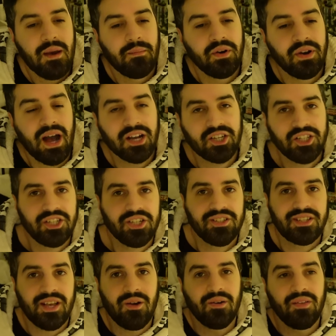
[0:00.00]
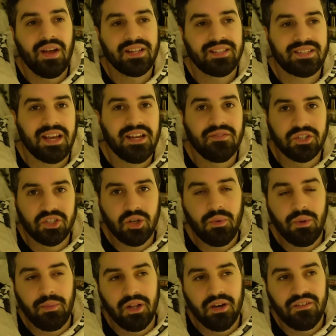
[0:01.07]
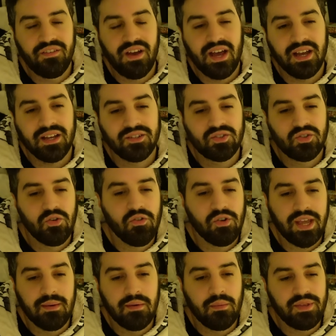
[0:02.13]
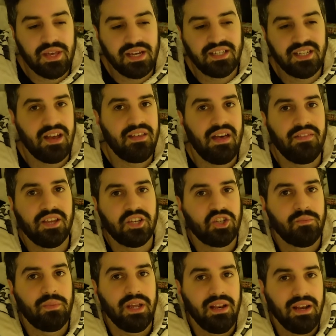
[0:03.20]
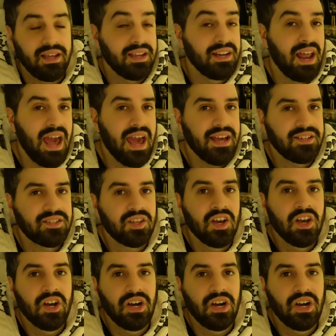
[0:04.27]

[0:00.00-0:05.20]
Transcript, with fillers: But actually turns out that's kind of a double bluff and Zoro came up with the idea that there should be like an X